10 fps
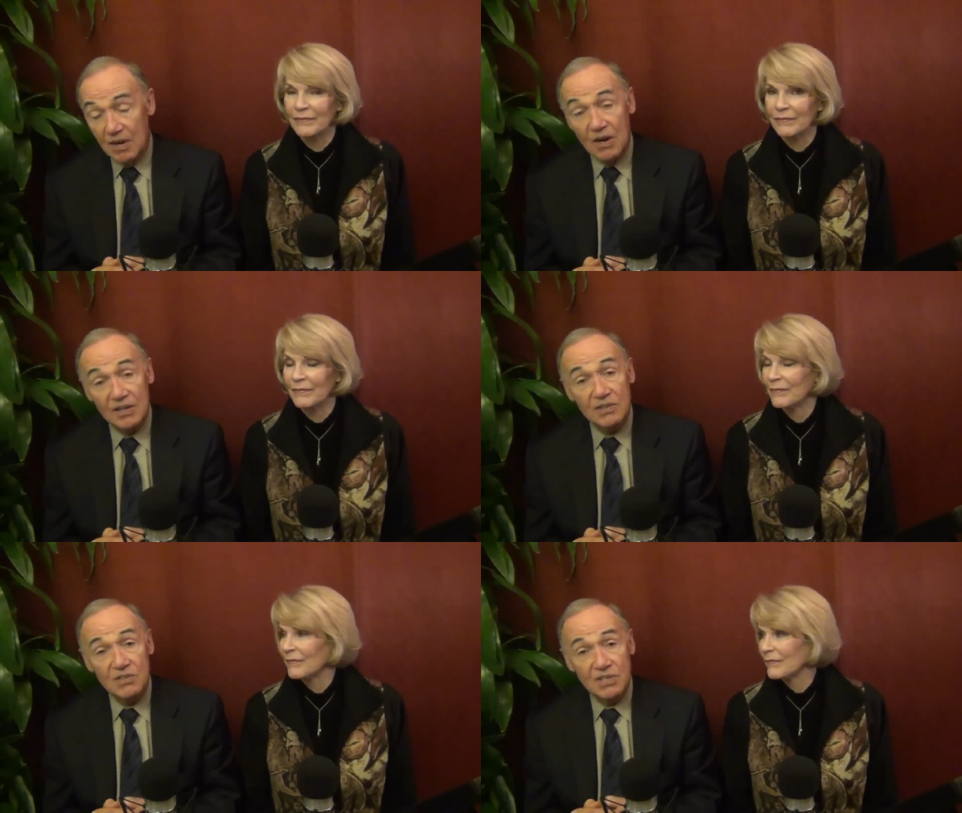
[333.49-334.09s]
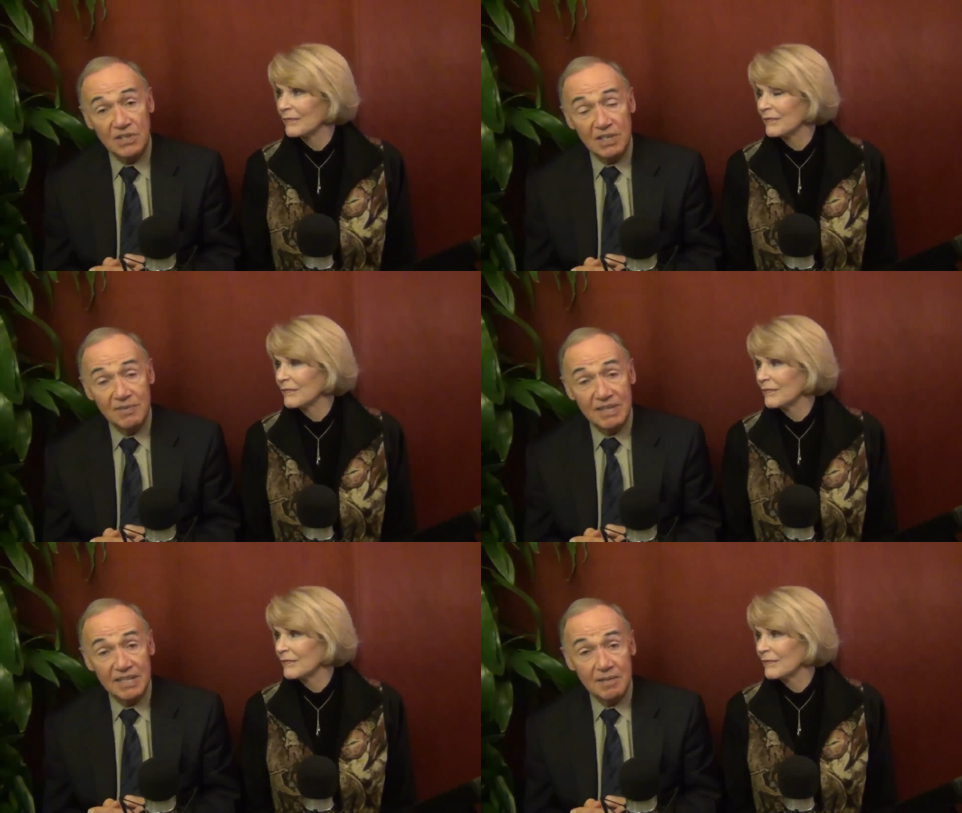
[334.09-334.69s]
Speaker 1: articles that are
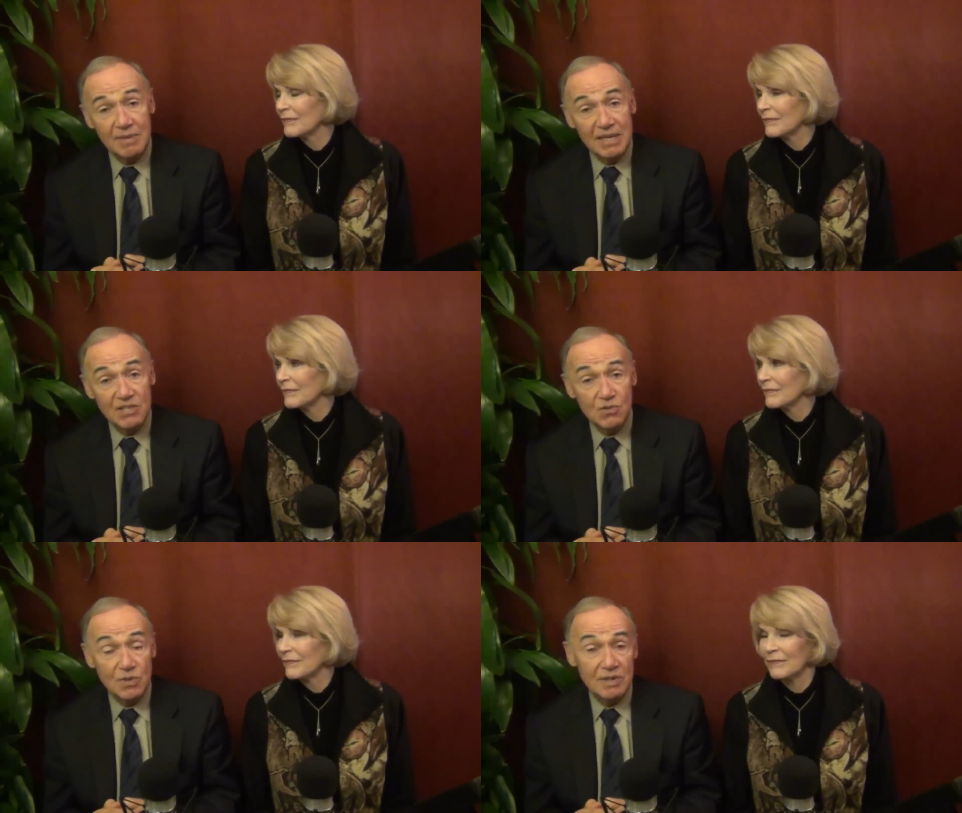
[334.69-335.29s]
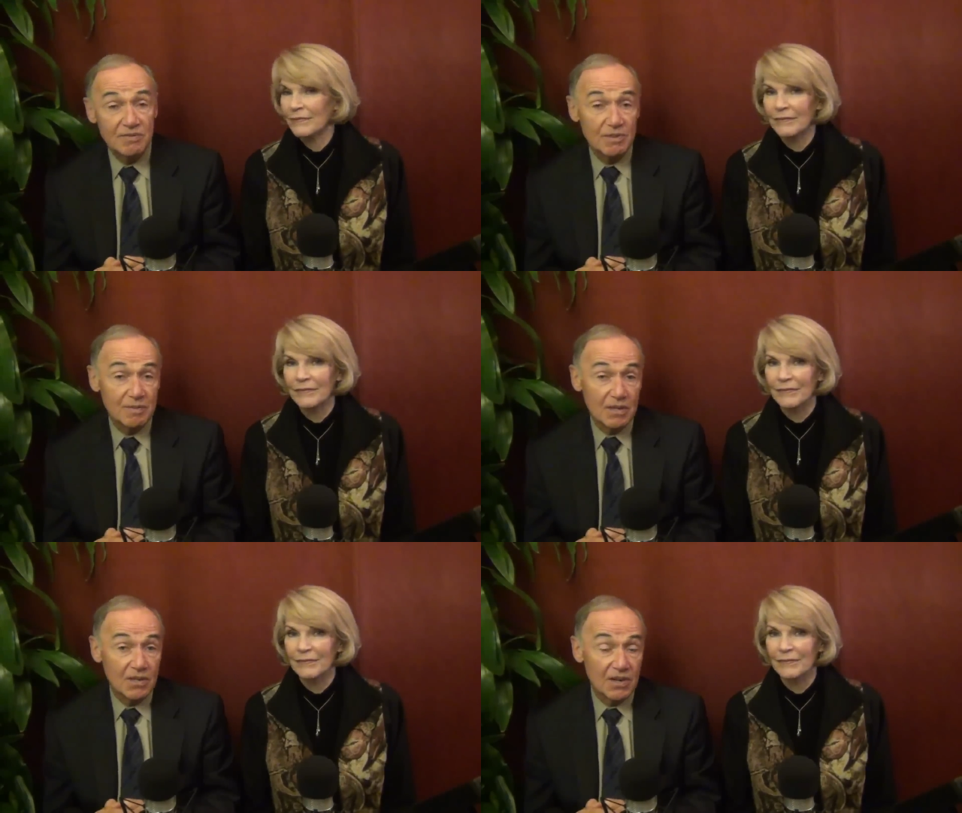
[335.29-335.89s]
coming into the mainstream
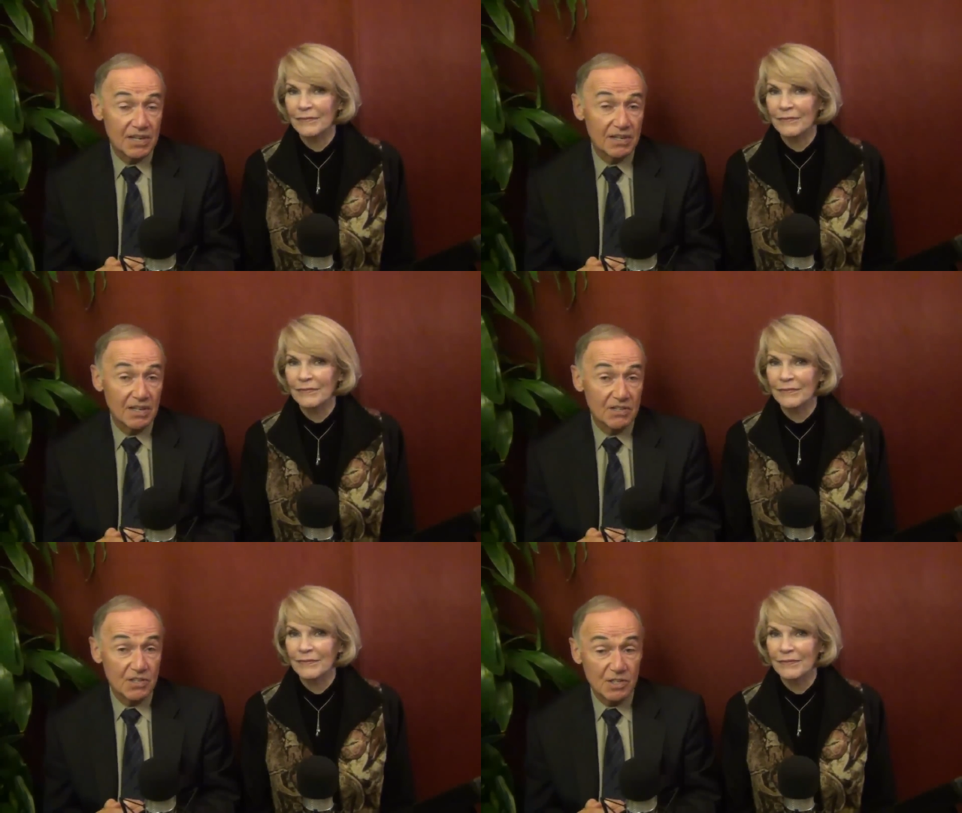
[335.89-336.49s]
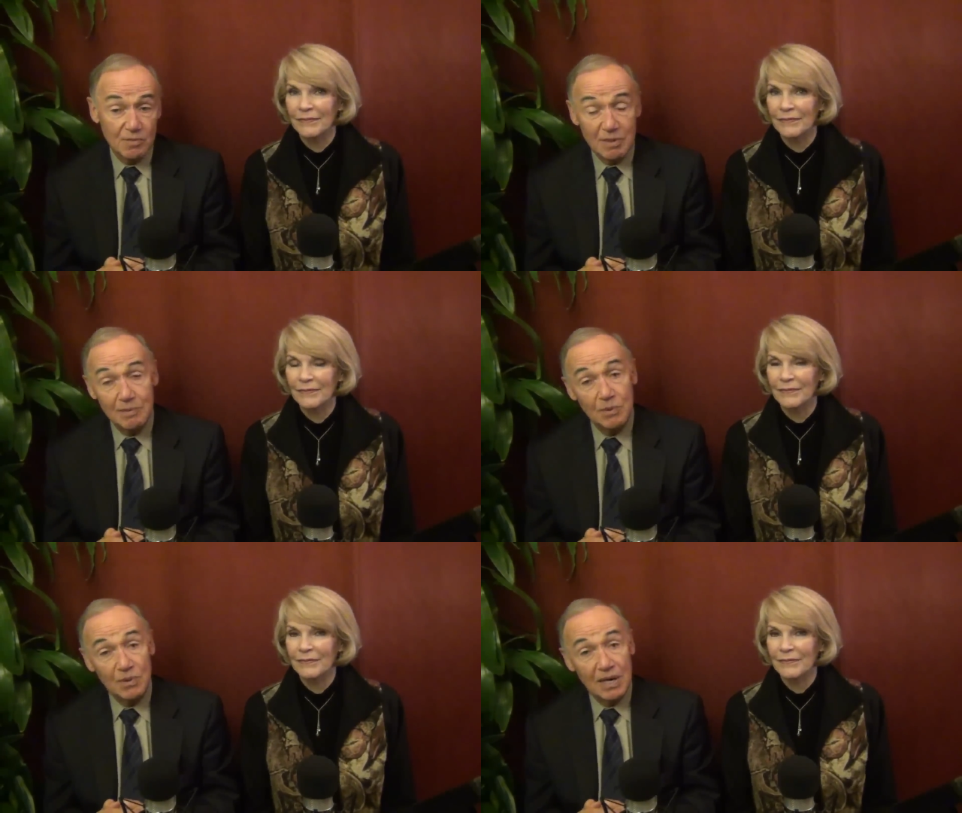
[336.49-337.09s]
from our cardiologists and
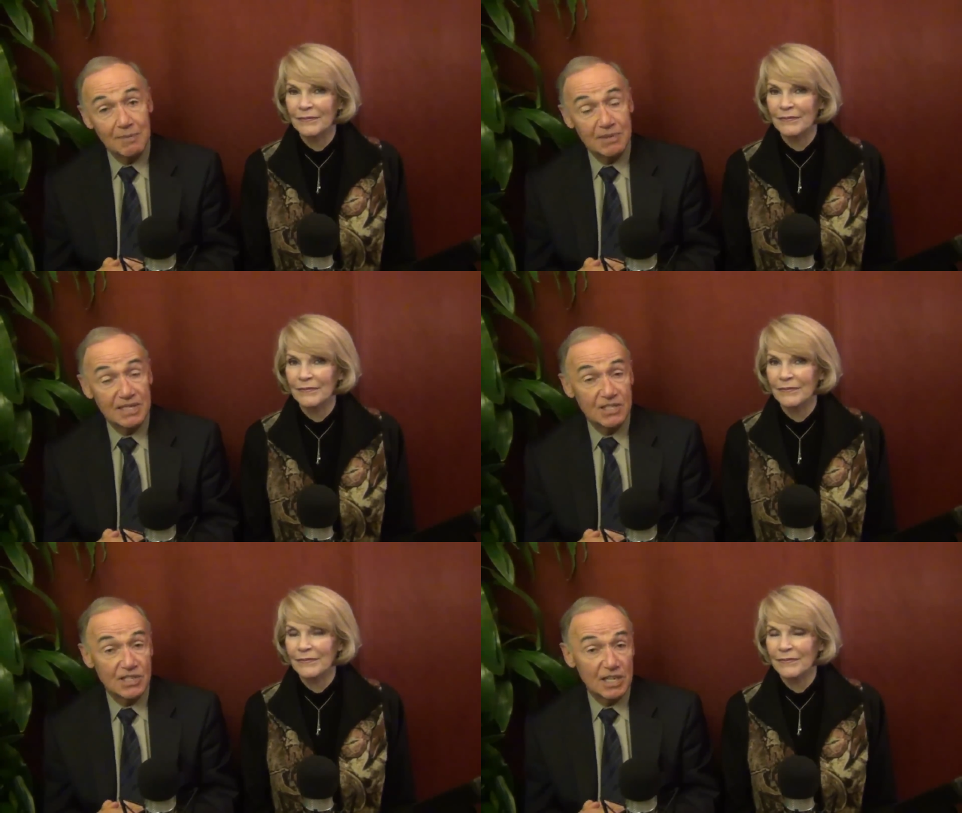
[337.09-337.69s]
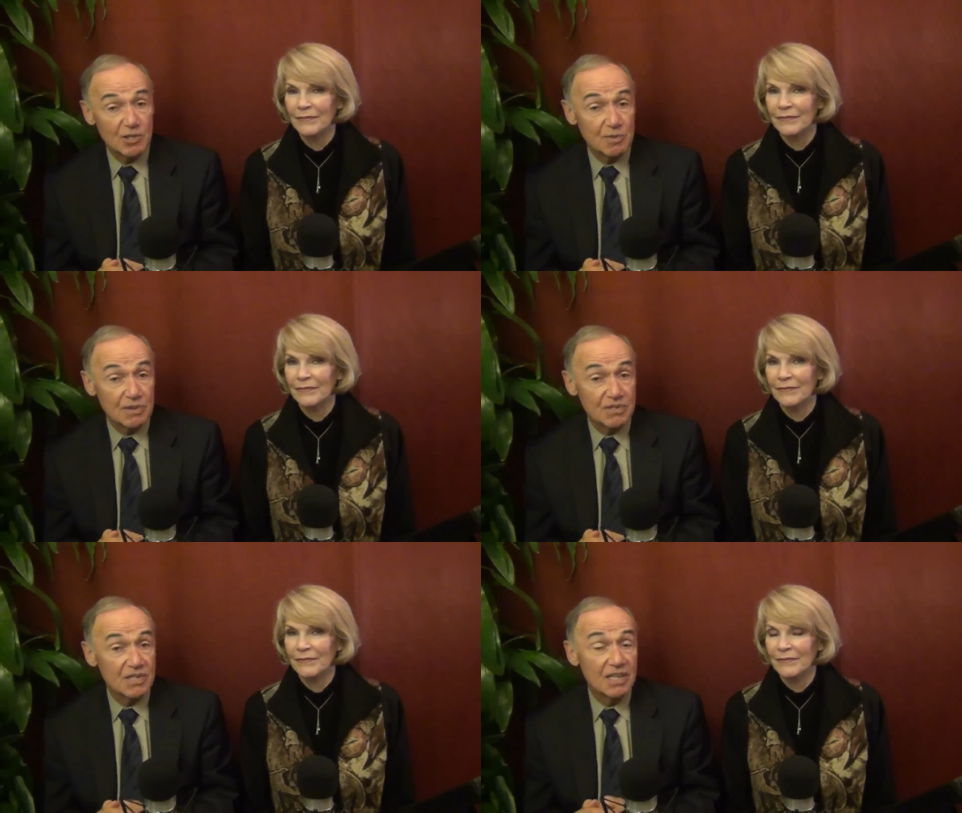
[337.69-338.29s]
people who are hypertension
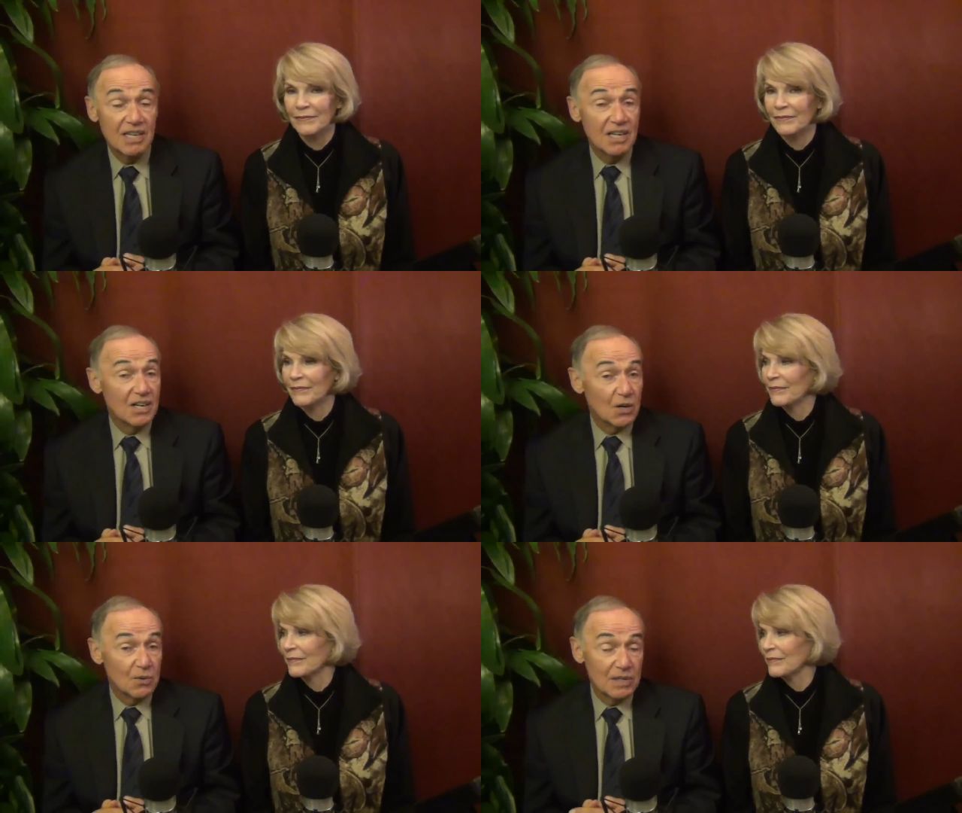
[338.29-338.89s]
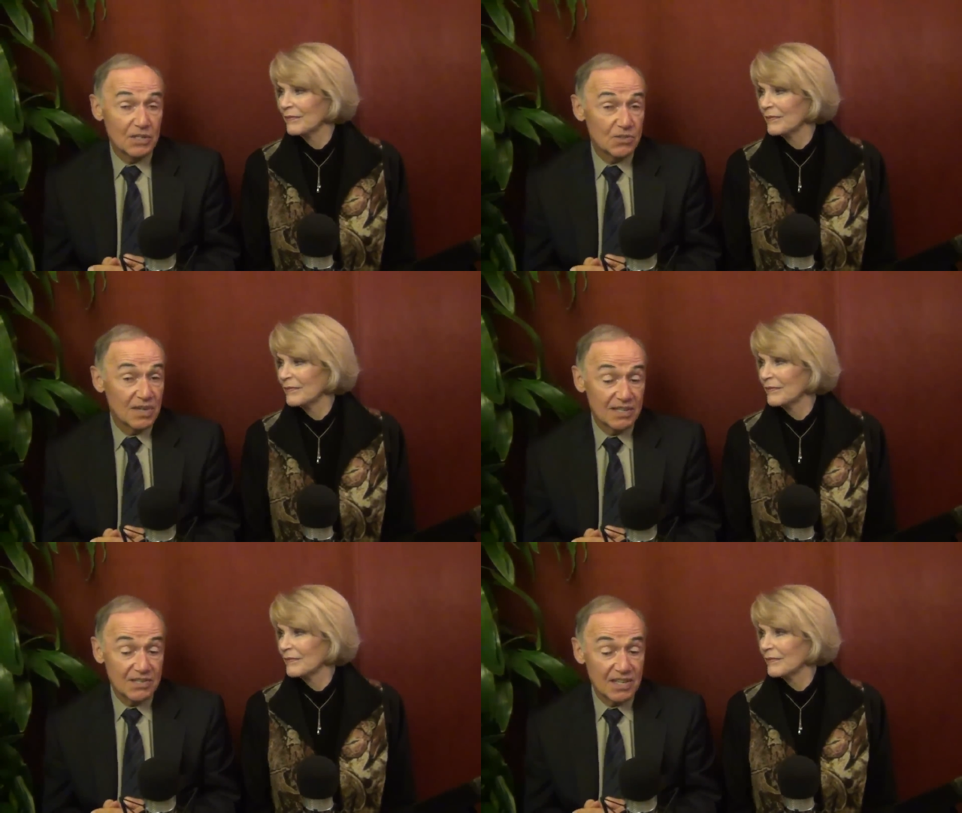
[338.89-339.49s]
experts are really
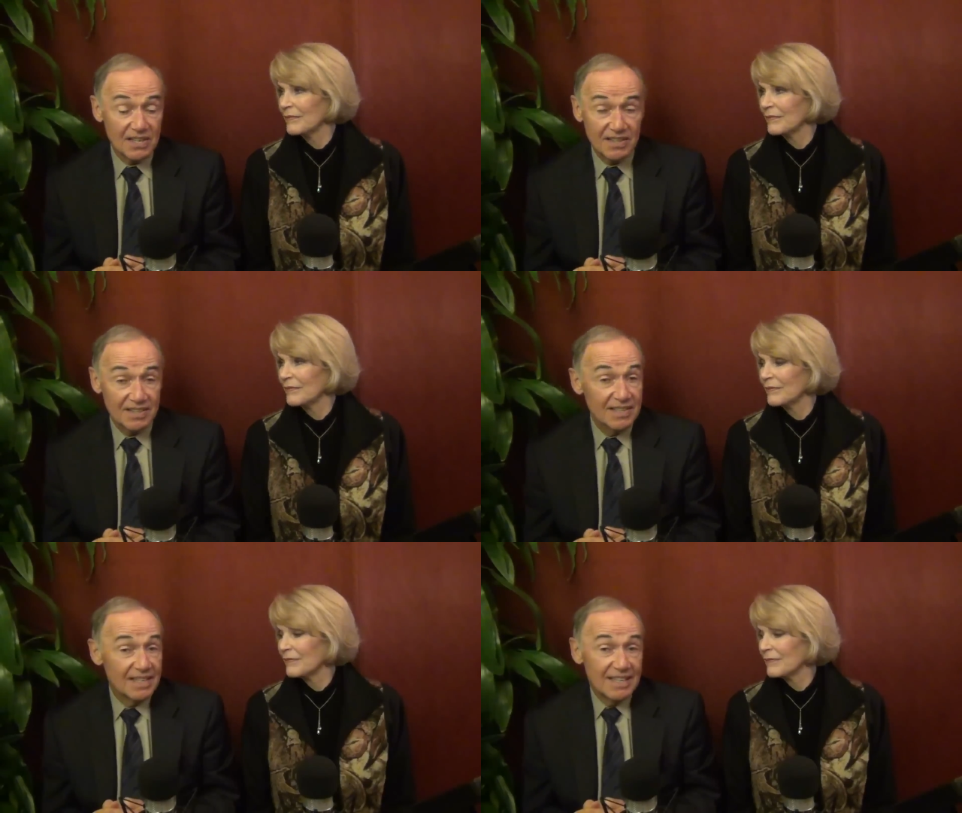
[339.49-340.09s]
trying to say that